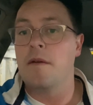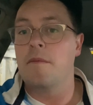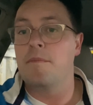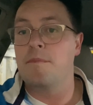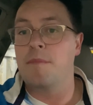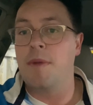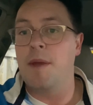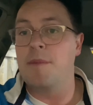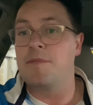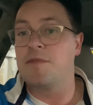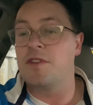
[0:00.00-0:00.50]

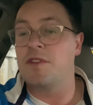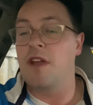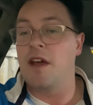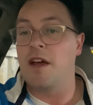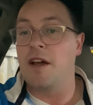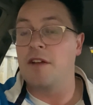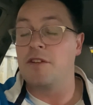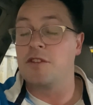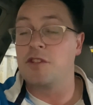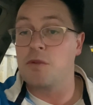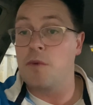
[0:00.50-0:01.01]
pipped
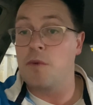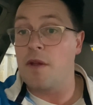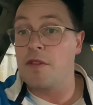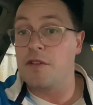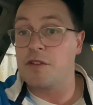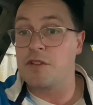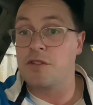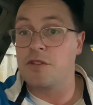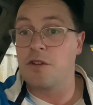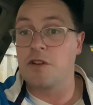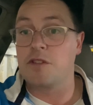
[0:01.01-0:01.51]
two other
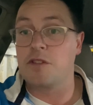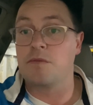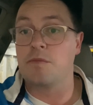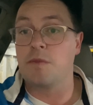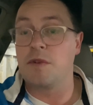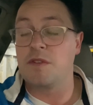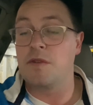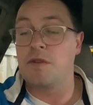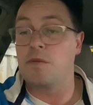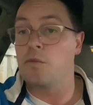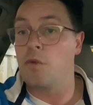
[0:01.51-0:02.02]
stocks
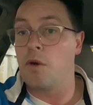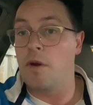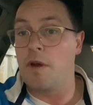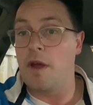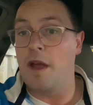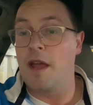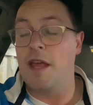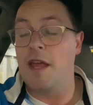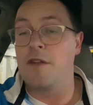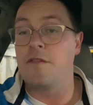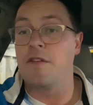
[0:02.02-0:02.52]
which were
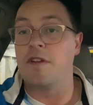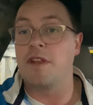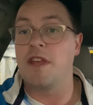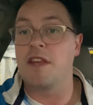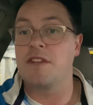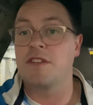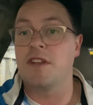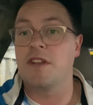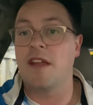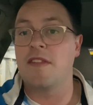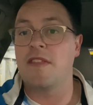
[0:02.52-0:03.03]
ahead of it
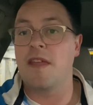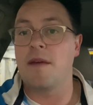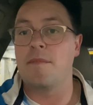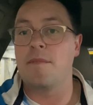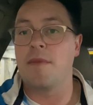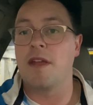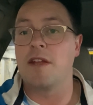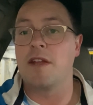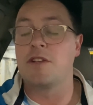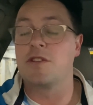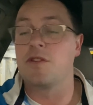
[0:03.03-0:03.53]
yesterday, that
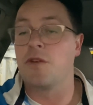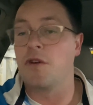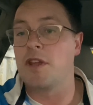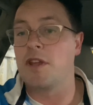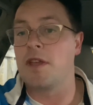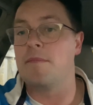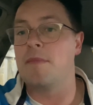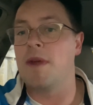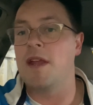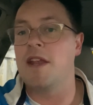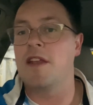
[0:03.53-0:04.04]
being
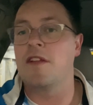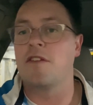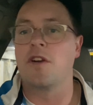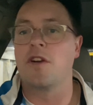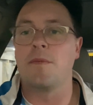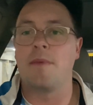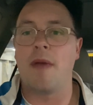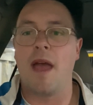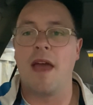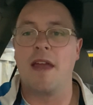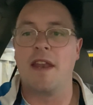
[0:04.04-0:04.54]
Troika Media
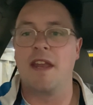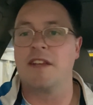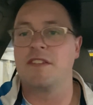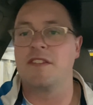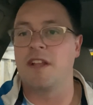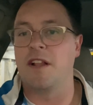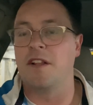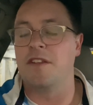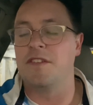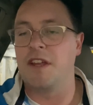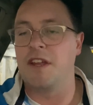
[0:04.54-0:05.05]
Group and
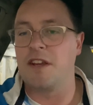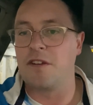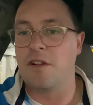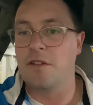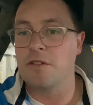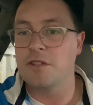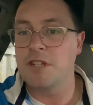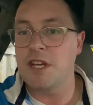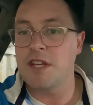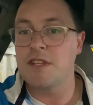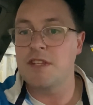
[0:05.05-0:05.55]
Excel
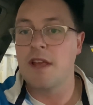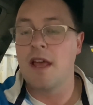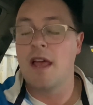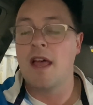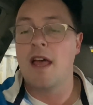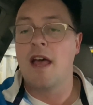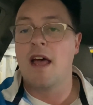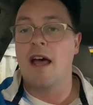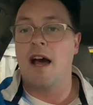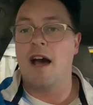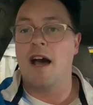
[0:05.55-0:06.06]
Technologies.
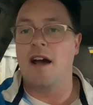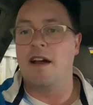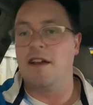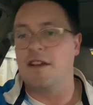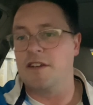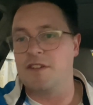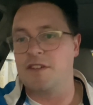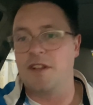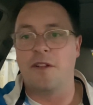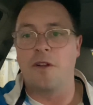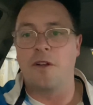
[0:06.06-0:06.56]

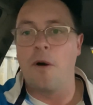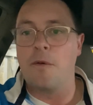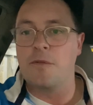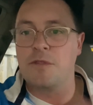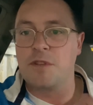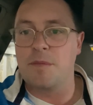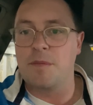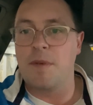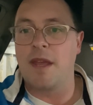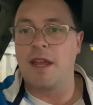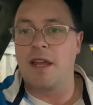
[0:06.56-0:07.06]
Excel
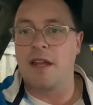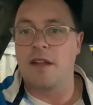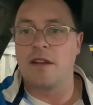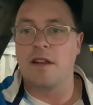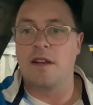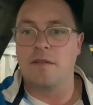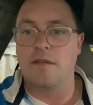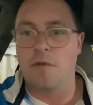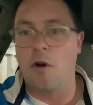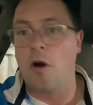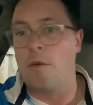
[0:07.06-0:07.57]
obviously being,
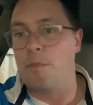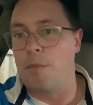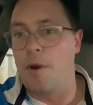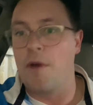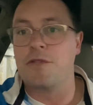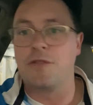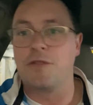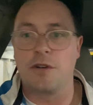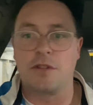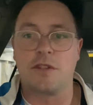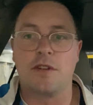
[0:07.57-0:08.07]
both
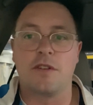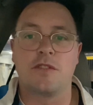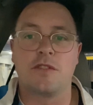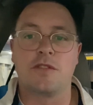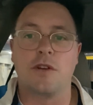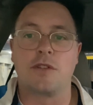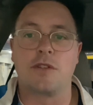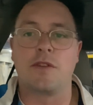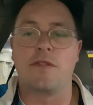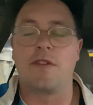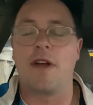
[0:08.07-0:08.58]
stocks are
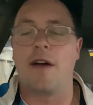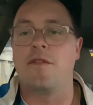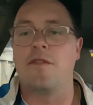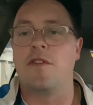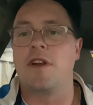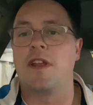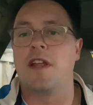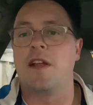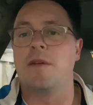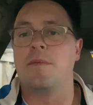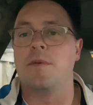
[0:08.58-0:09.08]
stocks I've covered
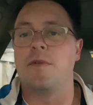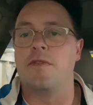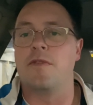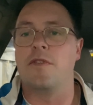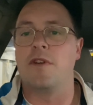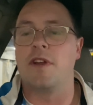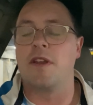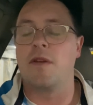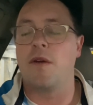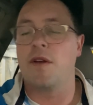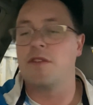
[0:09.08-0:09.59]
on here
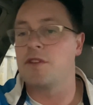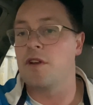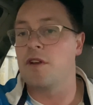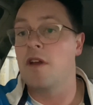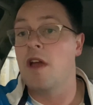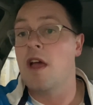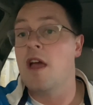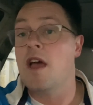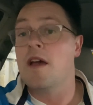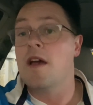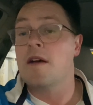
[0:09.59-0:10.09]
before anyway. So
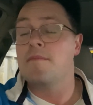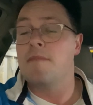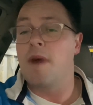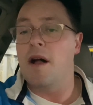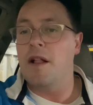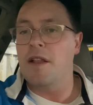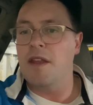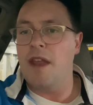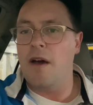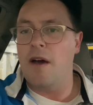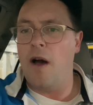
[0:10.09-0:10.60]

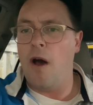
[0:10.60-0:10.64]
Mullen